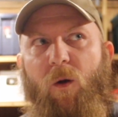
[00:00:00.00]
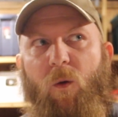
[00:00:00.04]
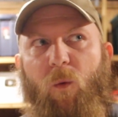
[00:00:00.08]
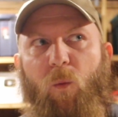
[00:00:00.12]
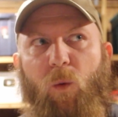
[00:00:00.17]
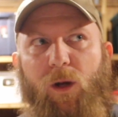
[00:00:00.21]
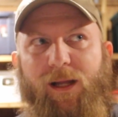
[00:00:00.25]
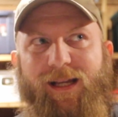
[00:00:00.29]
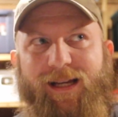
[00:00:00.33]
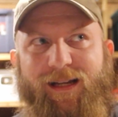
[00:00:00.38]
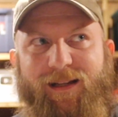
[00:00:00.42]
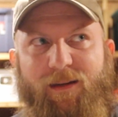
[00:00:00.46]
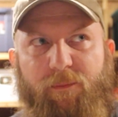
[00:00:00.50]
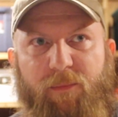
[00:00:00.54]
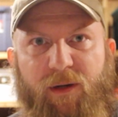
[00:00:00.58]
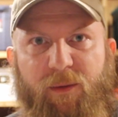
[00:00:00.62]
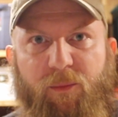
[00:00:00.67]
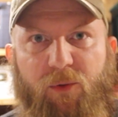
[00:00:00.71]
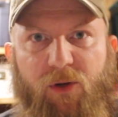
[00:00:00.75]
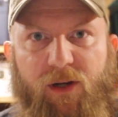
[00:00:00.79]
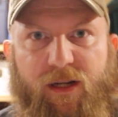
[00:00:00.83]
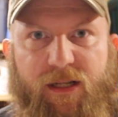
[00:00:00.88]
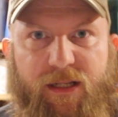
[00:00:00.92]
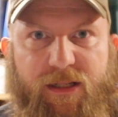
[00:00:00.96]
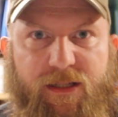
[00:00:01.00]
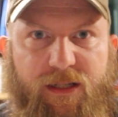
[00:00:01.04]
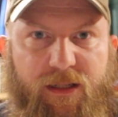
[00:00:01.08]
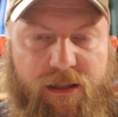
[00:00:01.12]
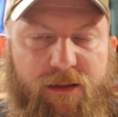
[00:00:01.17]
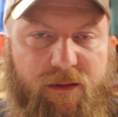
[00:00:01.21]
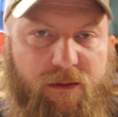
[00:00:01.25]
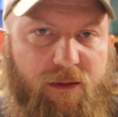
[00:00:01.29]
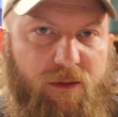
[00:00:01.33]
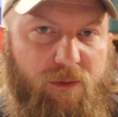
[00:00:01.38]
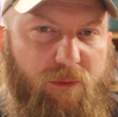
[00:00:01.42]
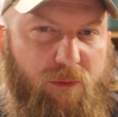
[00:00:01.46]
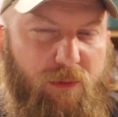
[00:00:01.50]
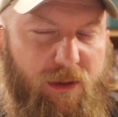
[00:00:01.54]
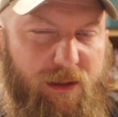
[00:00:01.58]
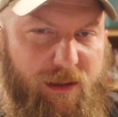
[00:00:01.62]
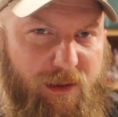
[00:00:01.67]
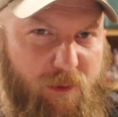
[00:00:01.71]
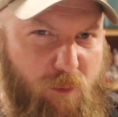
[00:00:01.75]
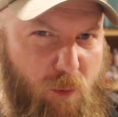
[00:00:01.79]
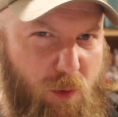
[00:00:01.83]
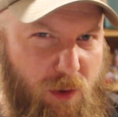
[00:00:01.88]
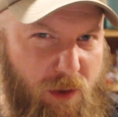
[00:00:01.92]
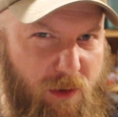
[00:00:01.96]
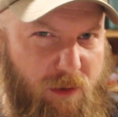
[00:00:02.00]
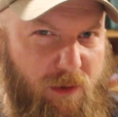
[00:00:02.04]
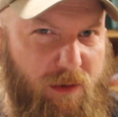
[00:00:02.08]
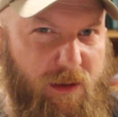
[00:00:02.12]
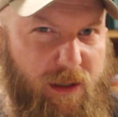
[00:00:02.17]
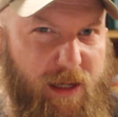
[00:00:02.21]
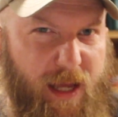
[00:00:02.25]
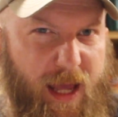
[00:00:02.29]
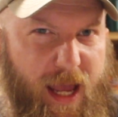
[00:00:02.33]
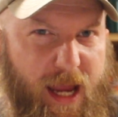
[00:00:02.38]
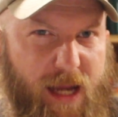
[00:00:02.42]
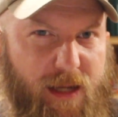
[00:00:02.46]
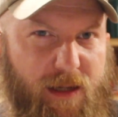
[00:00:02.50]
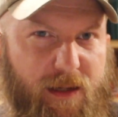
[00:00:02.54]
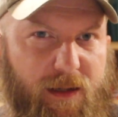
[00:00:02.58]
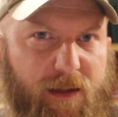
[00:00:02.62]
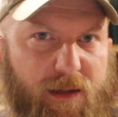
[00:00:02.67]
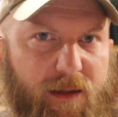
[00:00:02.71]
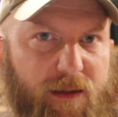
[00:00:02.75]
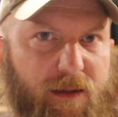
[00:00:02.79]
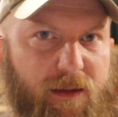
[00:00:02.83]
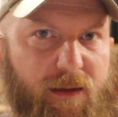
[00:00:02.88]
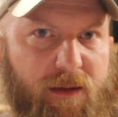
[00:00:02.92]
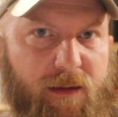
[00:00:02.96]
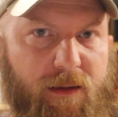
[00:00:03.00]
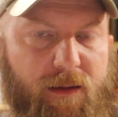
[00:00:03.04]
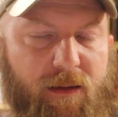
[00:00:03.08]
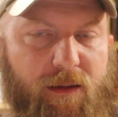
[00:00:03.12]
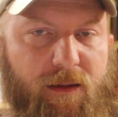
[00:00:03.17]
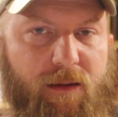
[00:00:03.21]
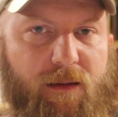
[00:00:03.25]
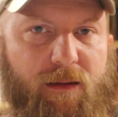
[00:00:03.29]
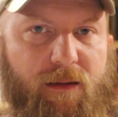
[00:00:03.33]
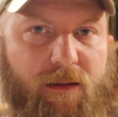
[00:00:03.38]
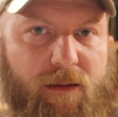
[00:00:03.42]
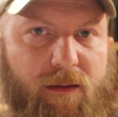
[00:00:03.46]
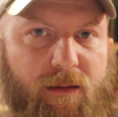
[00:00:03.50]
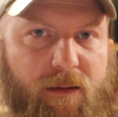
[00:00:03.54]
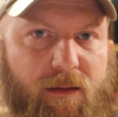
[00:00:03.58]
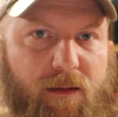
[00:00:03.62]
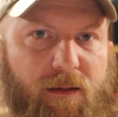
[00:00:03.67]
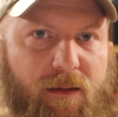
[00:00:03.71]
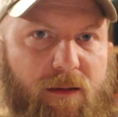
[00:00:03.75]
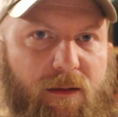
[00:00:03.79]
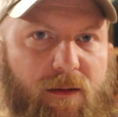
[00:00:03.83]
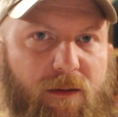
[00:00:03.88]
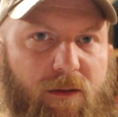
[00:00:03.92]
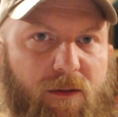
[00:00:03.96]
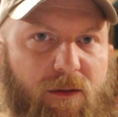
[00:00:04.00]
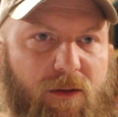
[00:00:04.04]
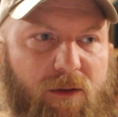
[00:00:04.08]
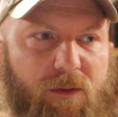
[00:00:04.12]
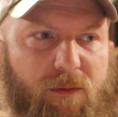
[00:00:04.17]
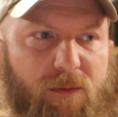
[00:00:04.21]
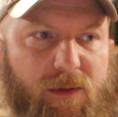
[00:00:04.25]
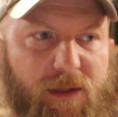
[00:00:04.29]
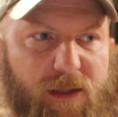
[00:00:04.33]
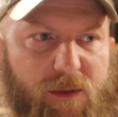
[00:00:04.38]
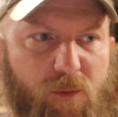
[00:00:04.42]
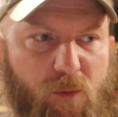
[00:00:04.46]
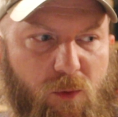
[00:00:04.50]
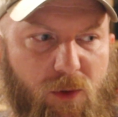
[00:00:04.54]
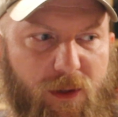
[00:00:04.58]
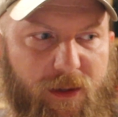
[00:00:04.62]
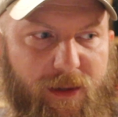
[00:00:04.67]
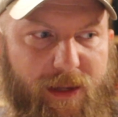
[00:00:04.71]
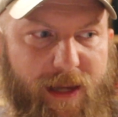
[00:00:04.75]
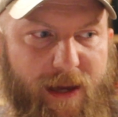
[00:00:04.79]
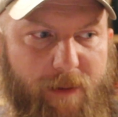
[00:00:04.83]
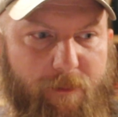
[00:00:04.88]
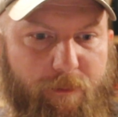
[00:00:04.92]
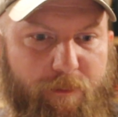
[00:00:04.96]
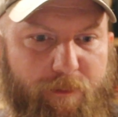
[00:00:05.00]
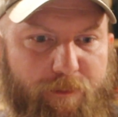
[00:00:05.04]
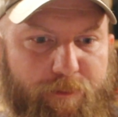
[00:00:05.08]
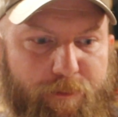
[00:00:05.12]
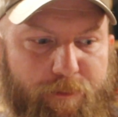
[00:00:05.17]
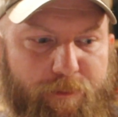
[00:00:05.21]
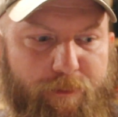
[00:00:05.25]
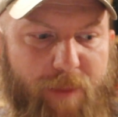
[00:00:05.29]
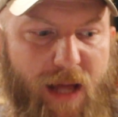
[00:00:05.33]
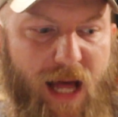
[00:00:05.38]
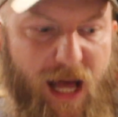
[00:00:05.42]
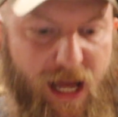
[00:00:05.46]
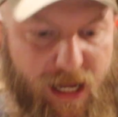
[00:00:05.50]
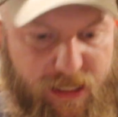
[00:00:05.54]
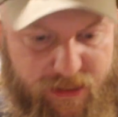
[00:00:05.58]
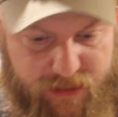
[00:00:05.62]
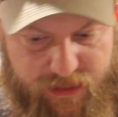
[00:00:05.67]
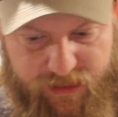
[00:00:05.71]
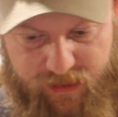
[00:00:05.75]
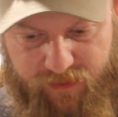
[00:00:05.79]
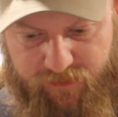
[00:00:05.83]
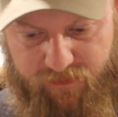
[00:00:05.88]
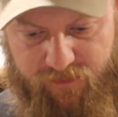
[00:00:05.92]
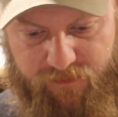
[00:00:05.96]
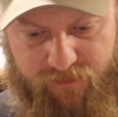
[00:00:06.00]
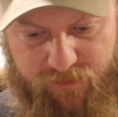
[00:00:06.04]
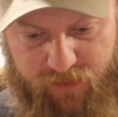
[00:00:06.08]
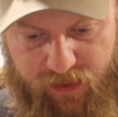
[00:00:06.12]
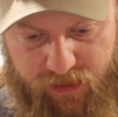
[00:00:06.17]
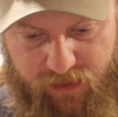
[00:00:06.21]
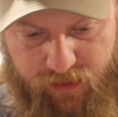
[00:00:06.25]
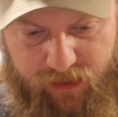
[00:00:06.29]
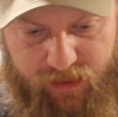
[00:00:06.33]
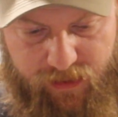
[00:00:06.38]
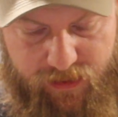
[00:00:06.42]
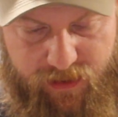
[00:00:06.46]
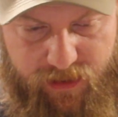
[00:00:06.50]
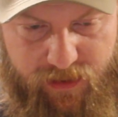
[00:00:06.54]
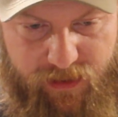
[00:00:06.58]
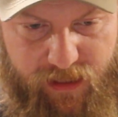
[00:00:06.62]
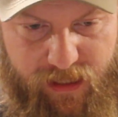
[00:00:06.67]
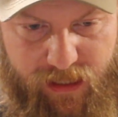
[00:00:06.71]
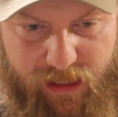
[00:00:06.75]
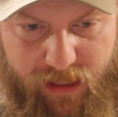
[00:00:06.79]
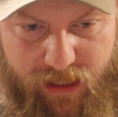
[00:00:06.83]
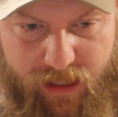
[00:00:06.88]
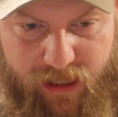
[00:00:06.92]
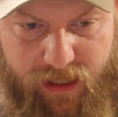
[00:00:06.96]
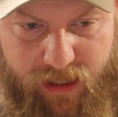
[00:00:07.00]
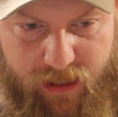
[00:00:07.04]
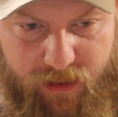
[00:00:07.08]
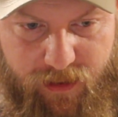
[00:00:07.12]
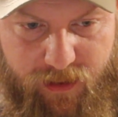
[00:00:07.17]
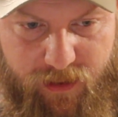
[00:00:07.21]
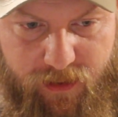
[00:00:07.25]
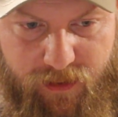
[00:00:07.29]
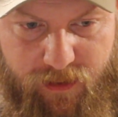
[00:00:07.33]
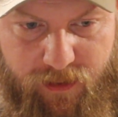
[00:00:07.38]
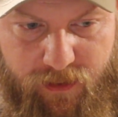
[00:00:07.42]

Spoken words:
what kind of memories do you really want to create? Do you really want that positive feeling that they get